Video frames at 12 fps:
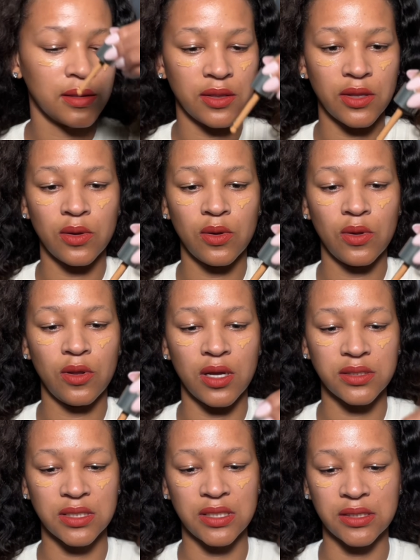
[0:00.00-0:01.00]
the whole
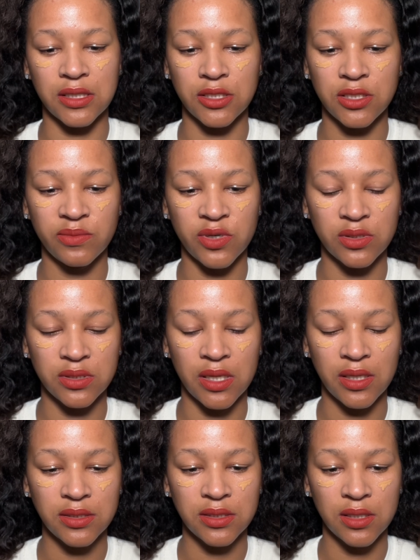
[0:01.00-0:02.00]
oxidization
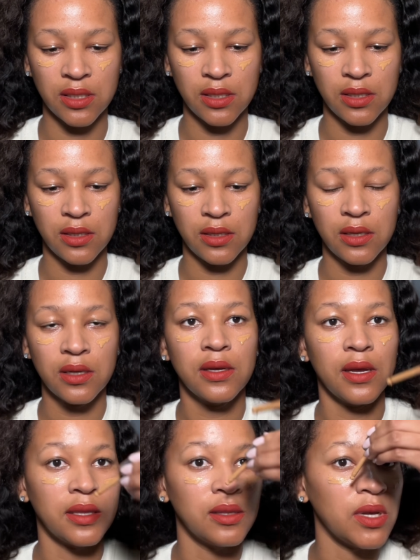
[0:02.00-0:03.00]
process
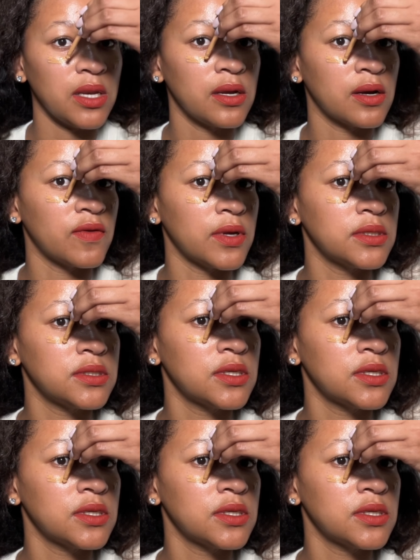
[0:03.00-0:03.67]
and the meaning of it.